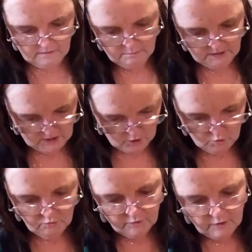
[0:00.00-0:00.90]

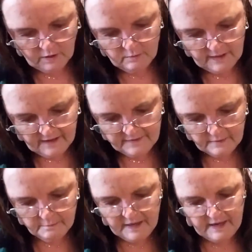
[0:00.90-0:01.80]
maneuver around the
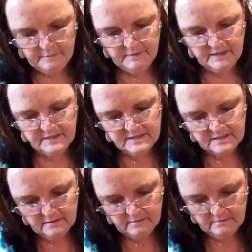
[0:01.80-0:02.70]
babies.